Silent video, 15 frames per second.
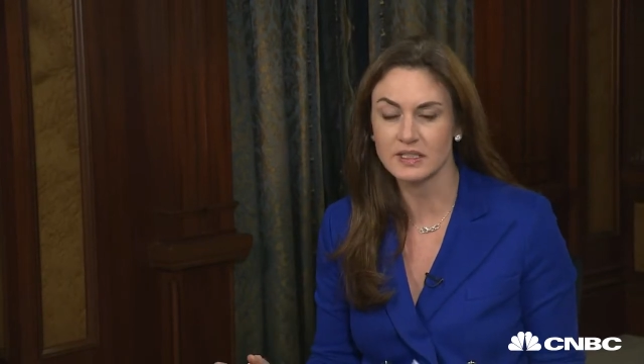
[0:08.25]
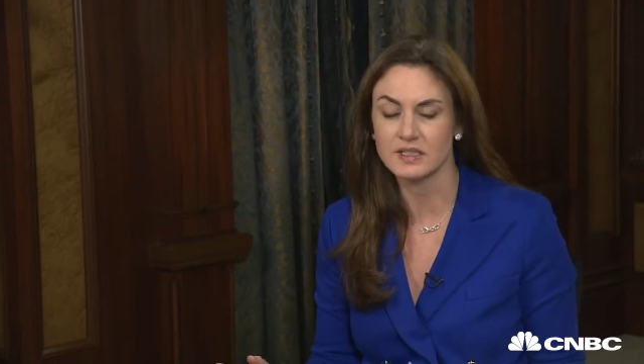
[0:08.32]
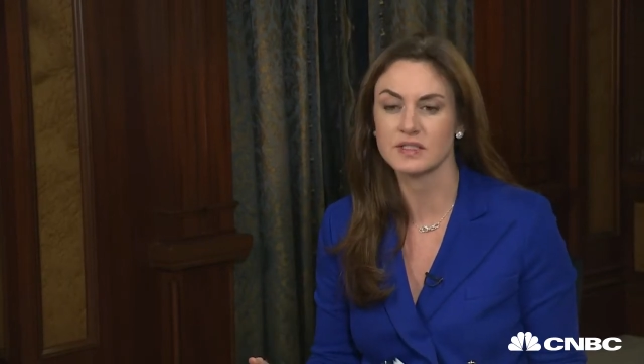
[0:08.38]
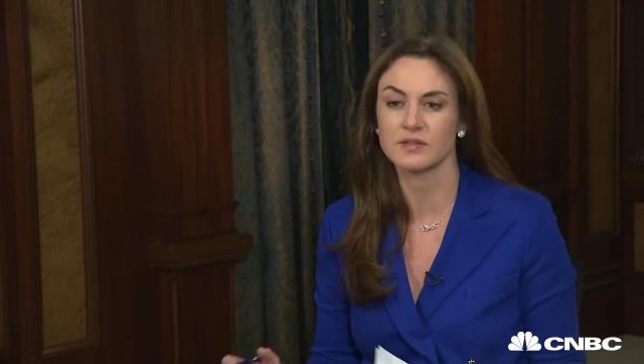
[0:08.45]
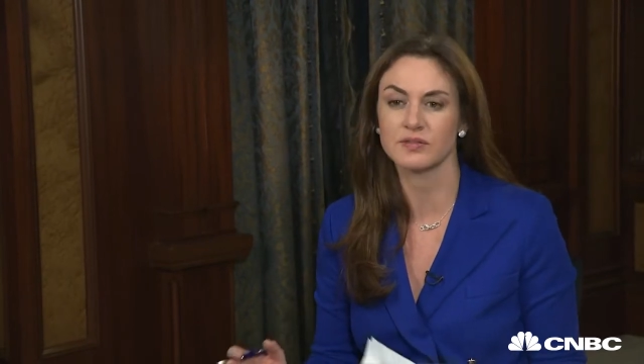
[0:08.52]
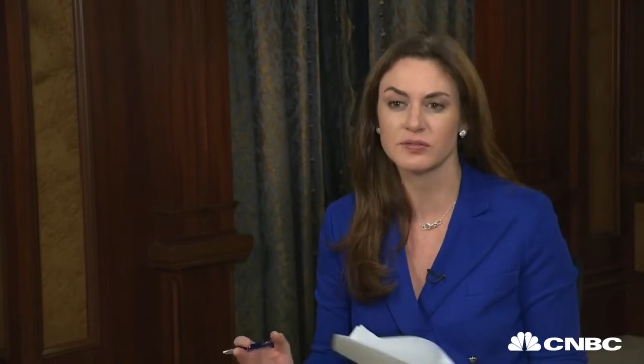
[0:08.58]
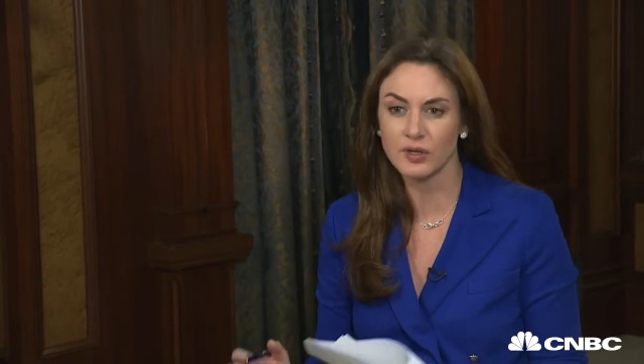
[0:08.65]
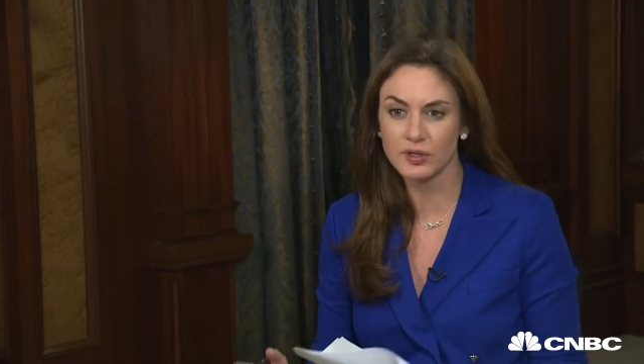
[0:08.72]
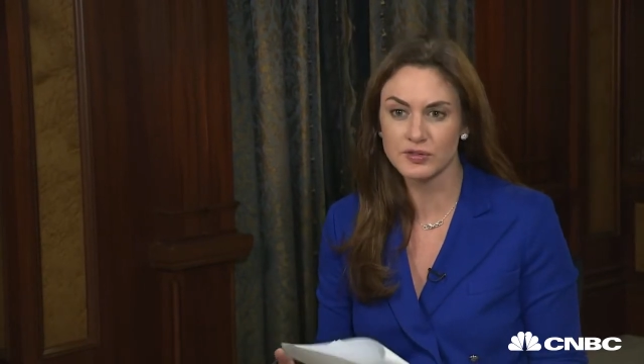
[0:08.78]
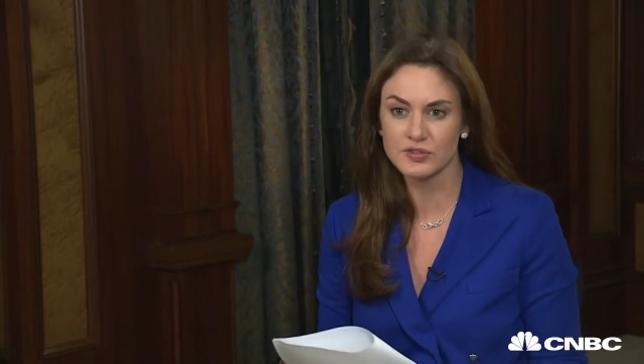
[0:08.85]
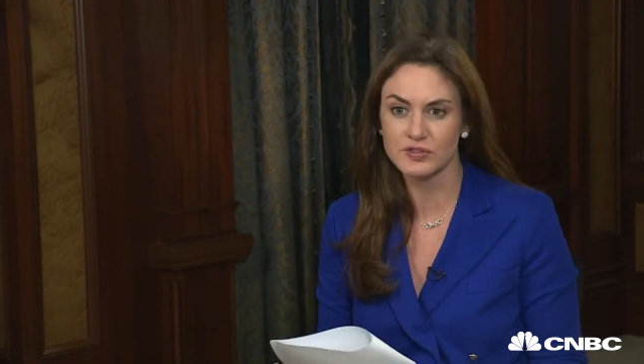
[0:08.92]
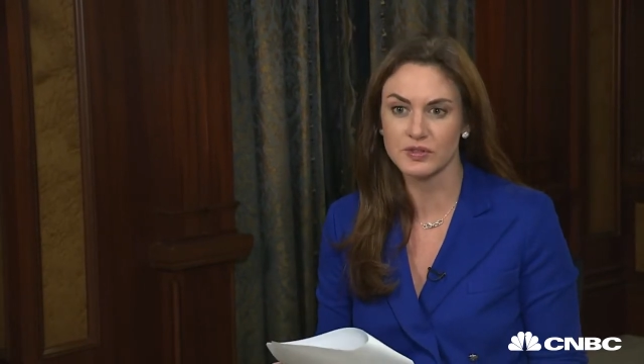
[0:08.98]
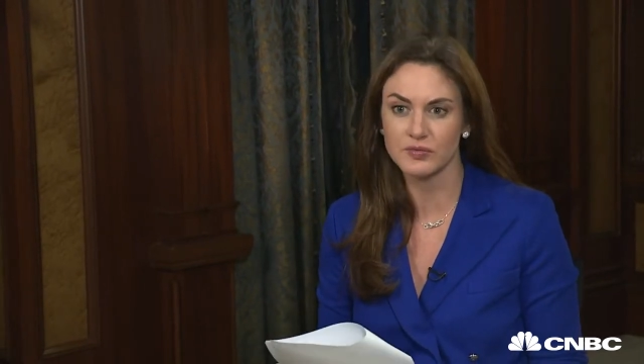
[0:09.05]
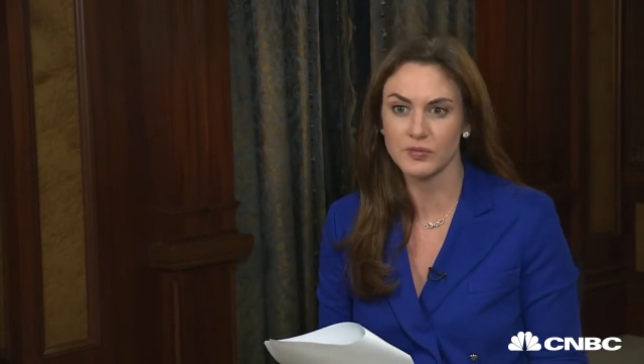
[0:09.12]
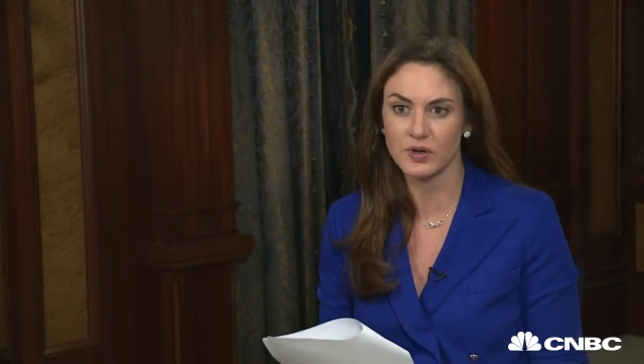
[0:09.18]
It's the
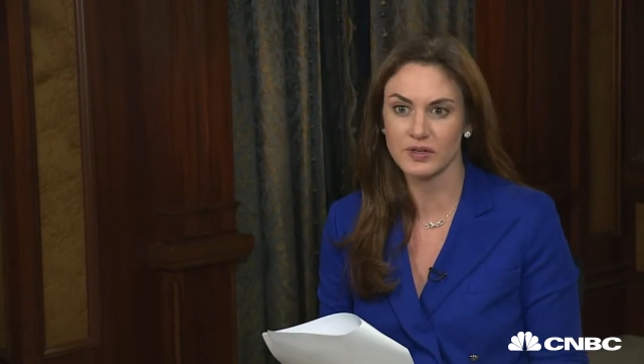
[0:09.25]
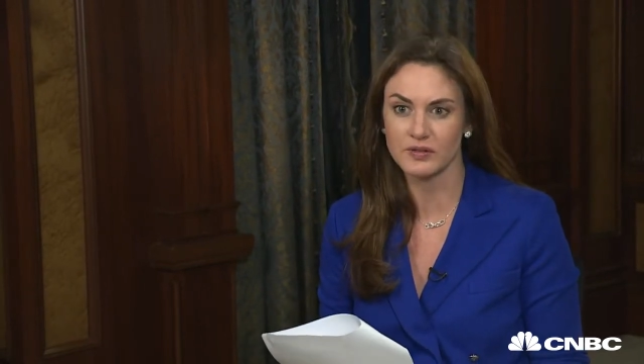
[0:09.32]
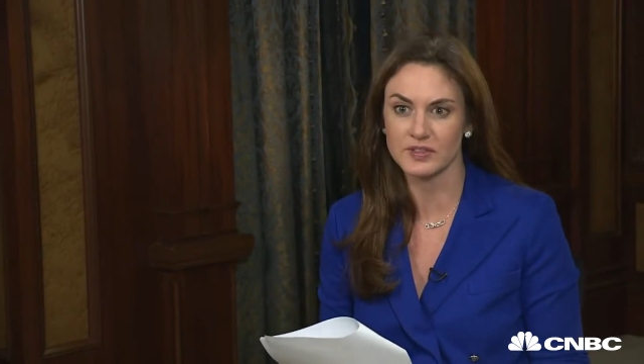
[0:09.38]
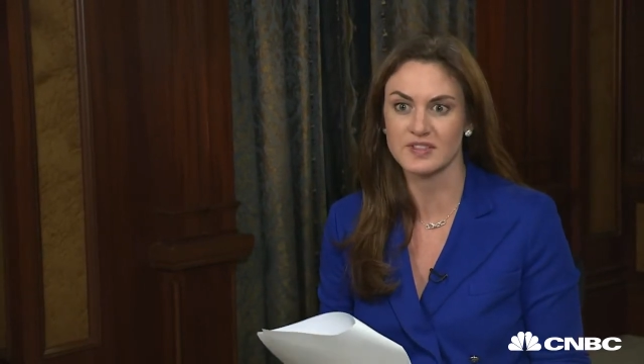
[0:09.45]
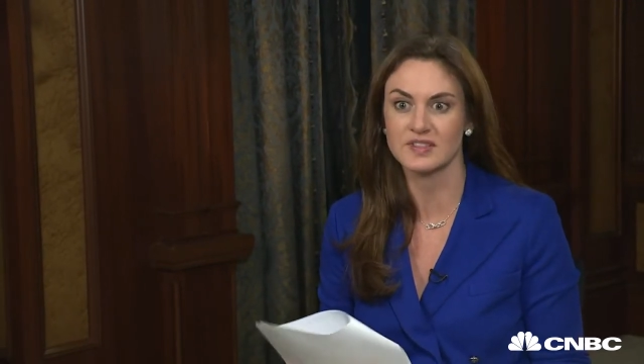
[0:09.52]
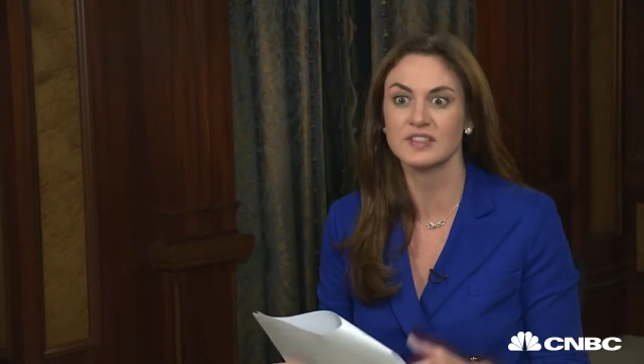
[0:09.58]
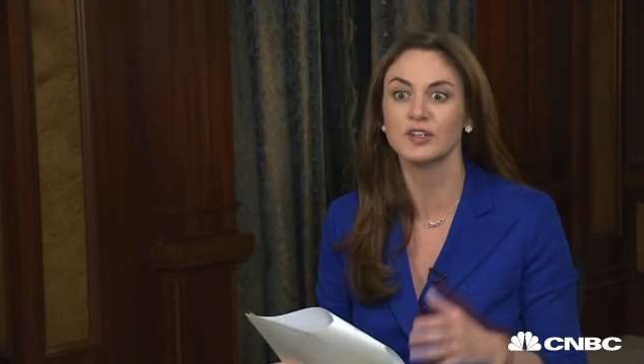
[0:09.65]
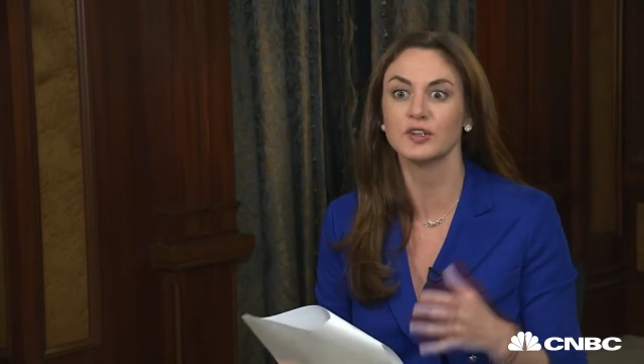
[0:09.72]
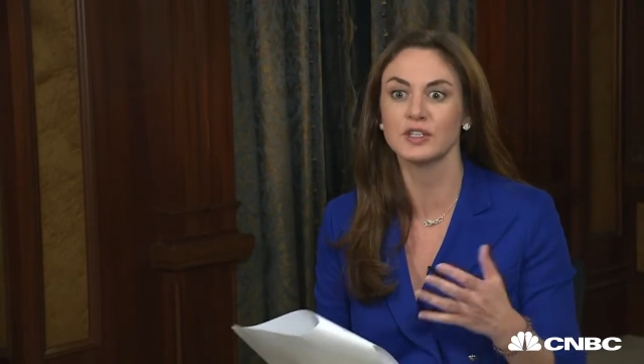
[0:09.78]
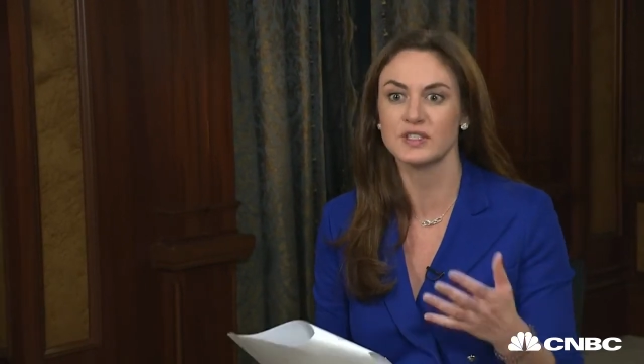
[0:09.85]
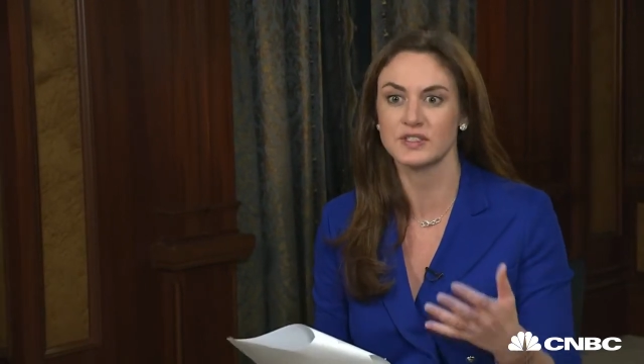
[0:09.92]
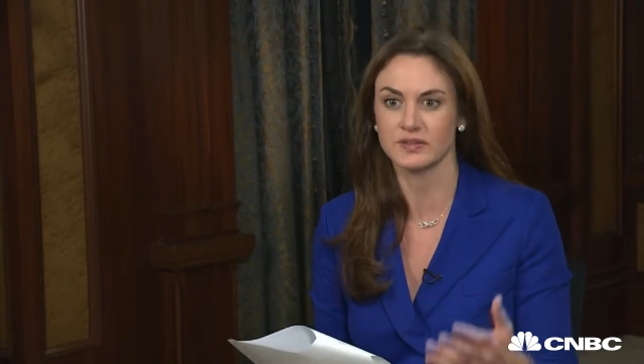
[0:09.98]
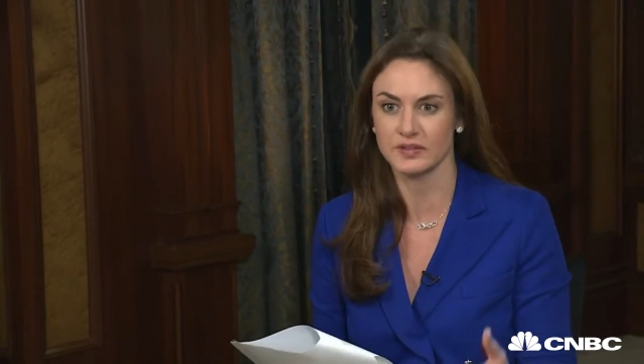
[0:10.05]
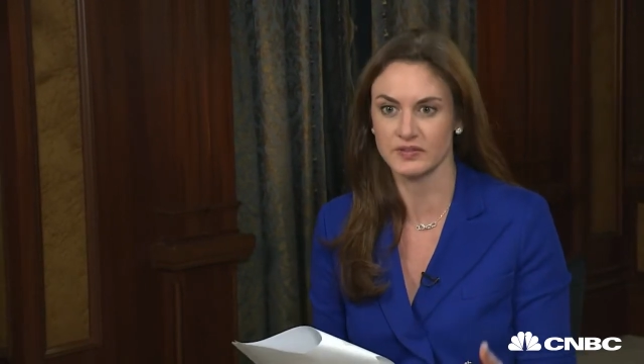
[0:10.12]
first of one of a series of